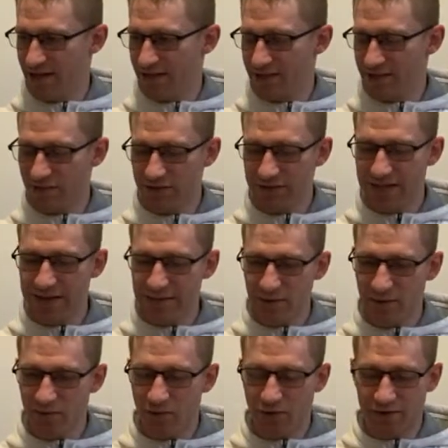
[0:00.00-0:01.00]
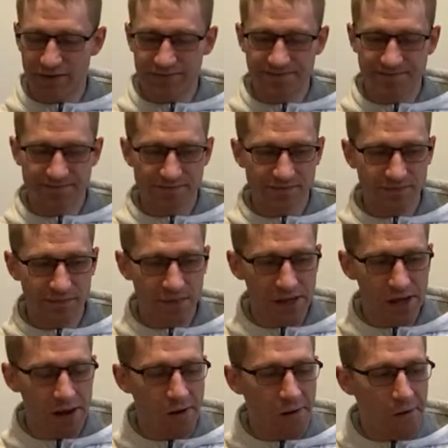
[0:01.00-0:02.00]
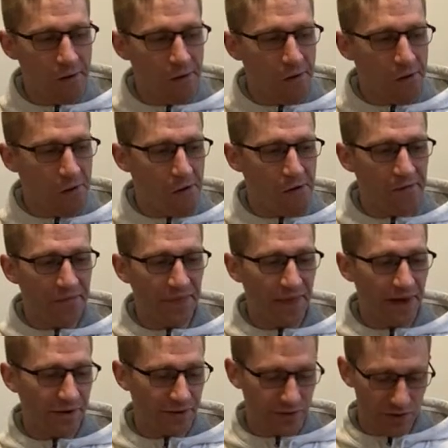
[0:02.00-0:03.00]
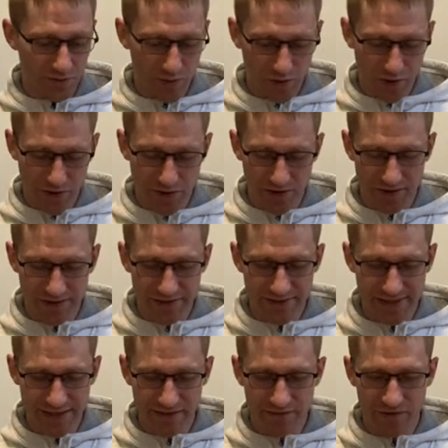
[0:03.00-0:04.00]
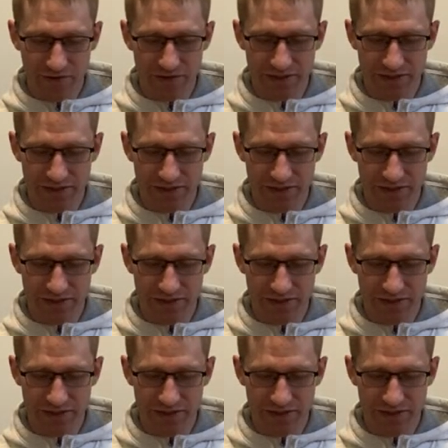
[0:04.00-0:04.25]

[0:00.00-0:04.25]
So this can't do a boil. I'm not going to use a boil on the second infusion.